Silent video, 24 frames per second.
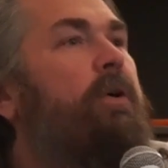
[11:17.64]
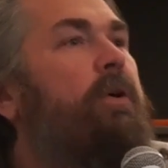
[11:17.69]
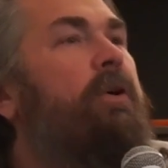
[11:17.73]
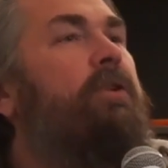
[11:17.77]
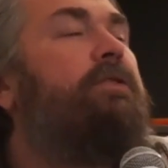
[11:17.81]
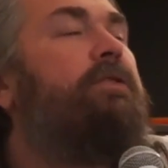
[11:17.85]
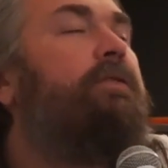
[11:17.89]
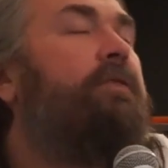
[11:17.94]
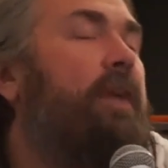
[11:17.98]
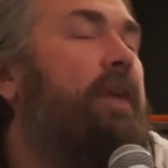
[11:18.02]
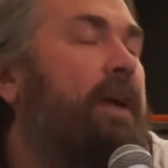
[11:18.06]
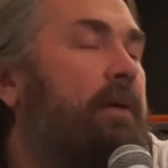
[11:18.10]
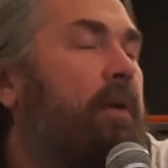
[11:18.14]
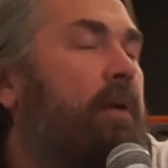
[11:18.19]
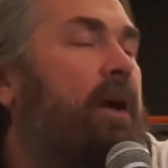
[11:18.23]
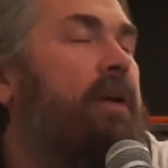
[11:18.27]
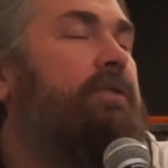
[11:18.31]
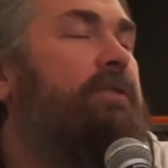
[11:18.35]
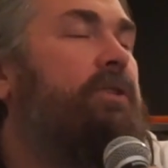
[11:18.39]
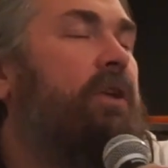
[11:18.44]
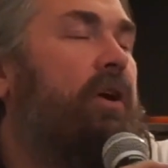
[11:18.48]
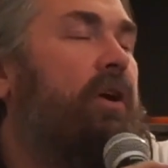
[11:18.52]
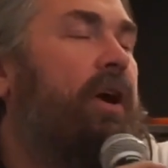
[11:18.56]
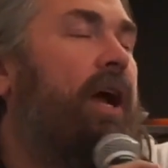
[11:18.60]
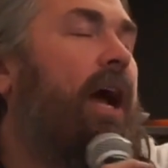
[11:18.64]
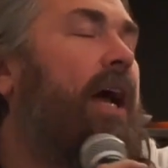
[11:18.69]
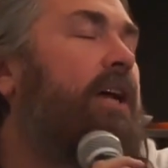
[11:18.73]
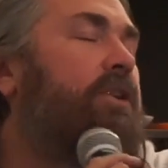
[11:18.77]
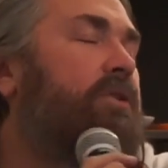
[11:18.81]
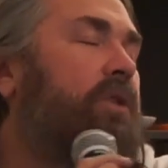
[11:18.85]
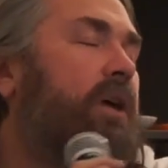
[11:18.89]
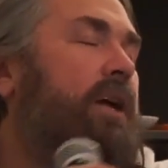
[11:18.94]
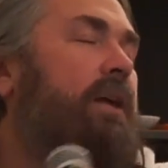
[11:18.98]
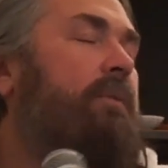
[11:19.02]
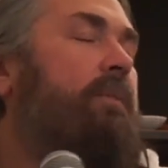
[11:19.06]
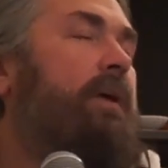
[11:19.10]
Amir's fam... Sorry, I
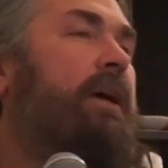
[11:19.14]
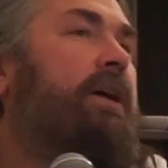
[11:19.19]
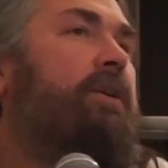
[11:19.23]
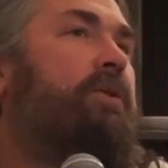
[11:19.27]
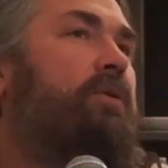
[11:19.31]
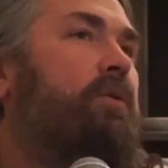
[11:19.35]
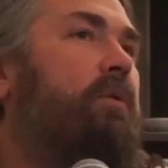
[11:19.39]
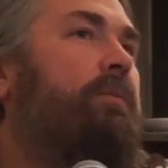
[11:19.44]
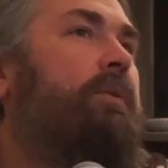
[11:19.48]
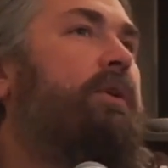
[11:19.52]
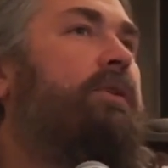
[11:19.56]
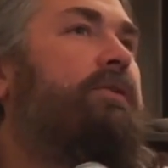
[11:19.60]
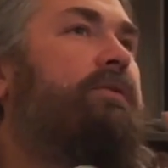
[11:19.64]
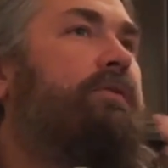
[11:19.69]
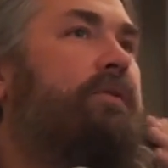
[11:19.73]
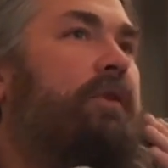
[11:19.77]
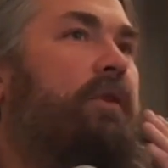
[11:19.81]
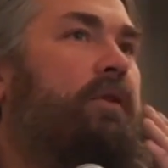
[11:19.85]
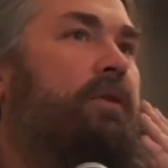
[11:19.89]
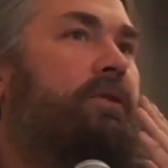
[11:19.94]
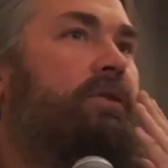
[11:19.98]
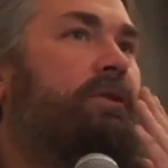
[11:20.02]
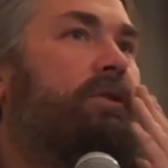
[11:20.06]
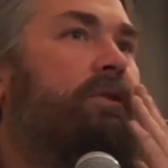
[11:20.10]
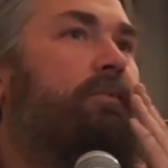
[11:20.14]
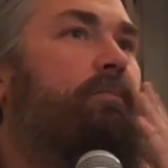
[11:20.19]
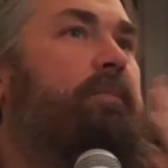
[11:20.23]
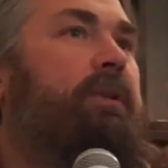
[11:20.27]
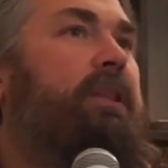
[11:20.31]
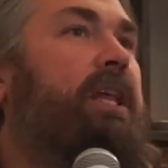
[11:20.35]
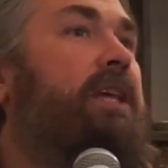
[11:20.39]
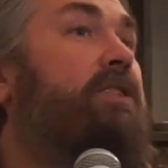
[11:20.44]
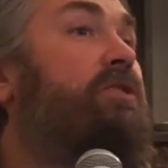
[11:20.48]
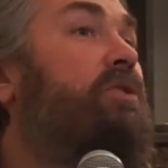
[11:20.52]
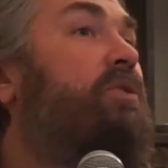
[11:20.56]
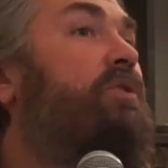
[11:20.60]
try to make it to Amir's folks,
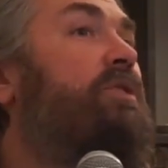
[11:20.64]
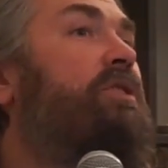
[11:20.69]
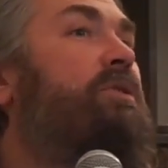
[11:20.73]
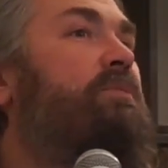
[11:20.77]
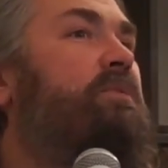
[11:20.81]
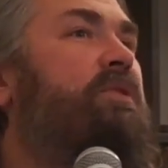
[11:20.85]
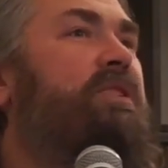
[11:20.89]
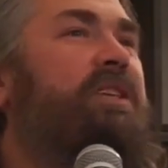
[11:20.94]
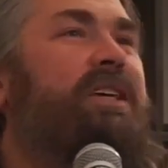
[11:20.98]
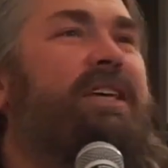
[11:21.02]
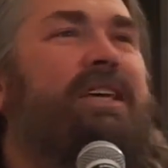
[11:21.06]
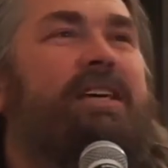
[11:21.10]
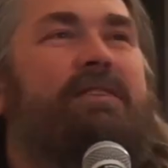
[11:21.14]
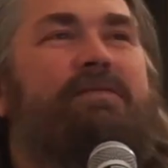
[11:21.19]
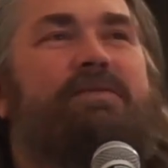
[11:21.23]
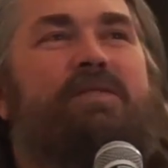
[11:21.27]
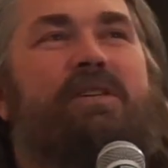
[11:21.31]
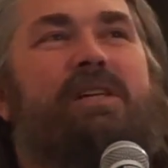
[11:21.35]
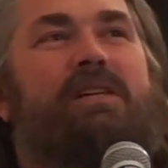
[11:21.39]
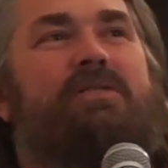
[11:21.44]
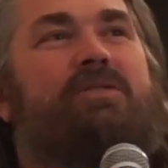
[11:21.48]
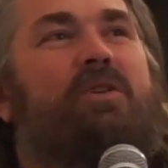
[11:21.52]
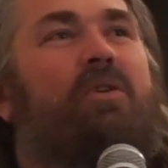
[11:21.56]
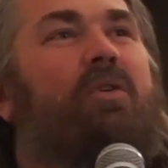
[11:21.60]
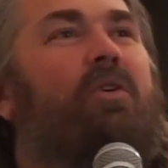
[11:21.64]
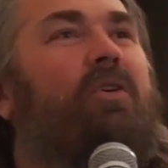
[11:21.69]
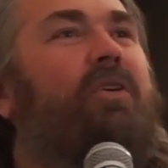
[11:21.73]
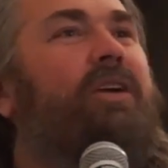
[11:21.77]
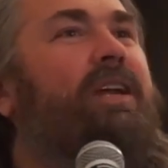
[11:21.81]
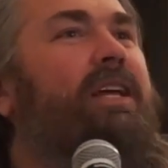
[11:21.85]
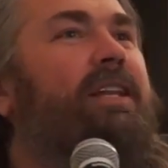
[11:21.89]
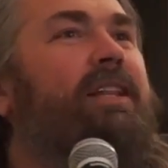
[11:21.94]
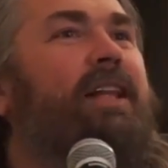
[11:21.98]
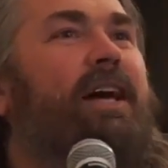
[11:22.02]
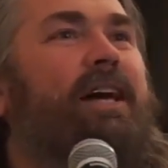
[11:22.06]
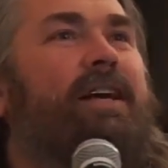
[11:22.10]
but that's Christmas Eve, so that's
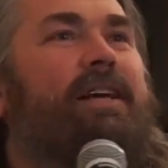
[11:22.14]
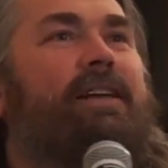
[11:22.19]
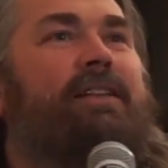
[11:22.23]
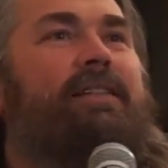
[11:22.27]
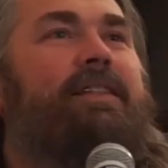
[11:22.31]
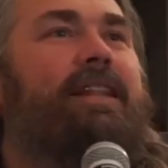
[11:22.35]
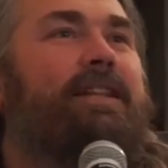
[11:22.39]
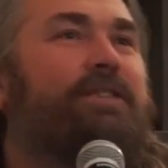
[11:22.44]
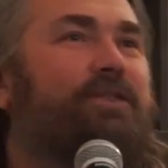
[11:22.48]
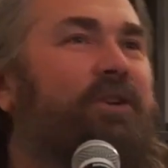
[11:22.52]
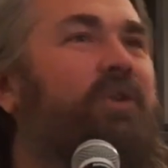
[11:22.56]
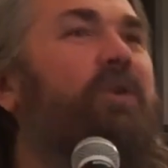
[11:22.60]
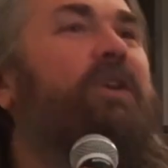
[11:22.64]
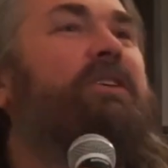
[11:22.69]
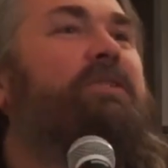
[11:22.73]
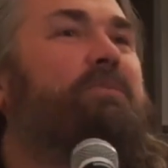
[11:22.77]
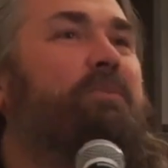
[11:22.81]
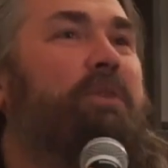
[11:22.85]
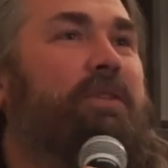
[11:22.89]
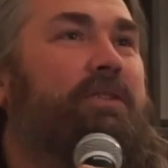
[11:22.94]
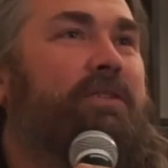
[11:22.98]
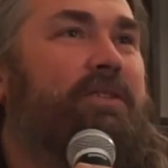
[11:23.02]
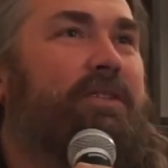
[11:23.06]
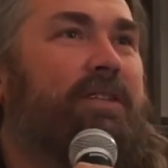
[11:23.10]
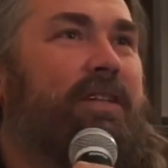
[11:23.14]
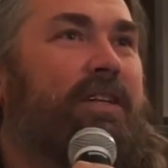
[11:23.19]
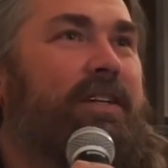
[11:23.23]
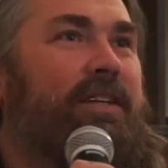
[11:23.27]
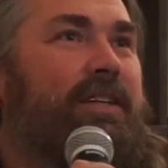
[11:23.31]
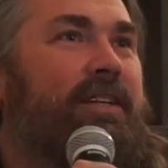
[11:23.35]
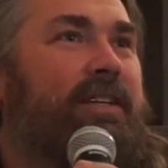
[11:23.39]
already like... That's Christmas.